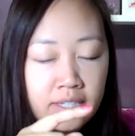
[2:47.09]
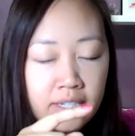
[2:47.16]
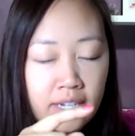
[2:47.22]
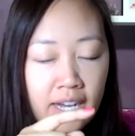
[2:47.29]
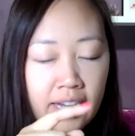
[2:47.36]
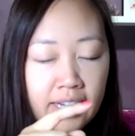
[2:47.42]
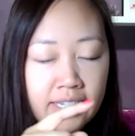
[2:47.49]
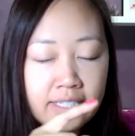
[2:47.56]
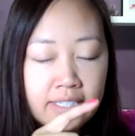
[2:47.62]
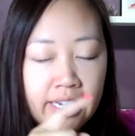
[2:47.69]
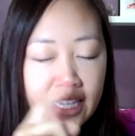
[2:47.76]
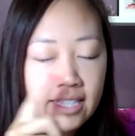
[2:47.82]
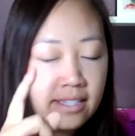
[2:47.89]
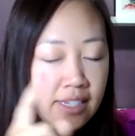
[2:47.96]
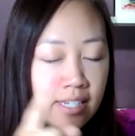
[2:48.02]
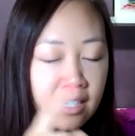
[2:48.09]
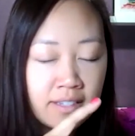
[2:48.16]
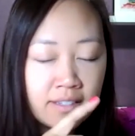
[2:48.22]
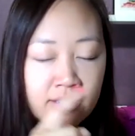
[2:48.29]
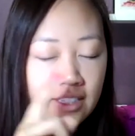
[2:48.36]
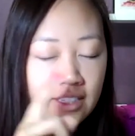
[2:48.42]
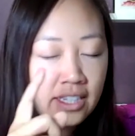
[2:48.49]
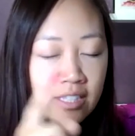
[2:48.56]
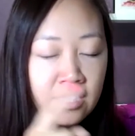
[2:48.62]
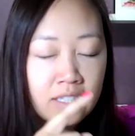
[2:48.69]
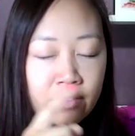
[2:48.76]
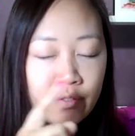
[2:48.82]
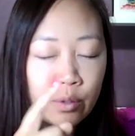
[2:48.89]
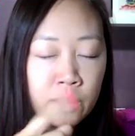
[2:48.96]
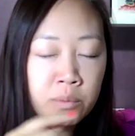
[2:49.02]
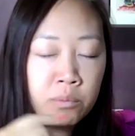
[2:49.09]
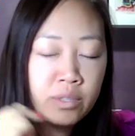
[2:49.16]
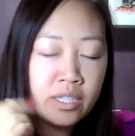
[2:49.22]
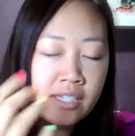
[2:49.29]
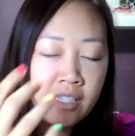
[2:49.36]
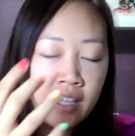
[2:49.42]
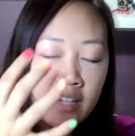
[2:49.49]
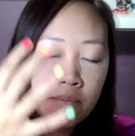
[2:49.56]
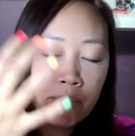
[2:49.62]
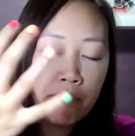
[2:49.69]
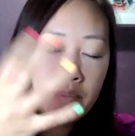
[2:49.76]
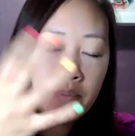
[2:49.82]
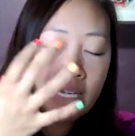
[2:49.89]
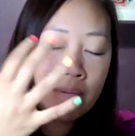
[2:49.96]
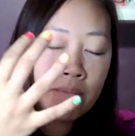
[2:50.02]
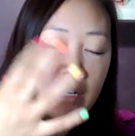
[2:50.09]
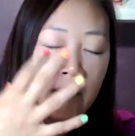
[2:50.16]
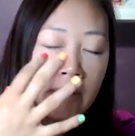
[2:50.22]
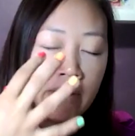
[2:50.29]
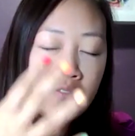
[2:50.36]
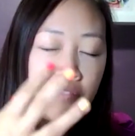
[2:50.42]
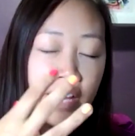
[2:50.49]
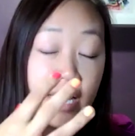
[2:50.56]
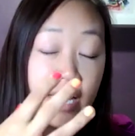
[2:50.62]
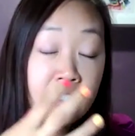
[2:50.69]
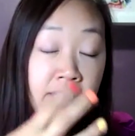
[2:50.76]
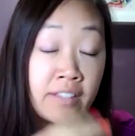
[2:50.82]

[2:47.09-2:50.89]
uh, dancing in the living room with the sun beaming on my face.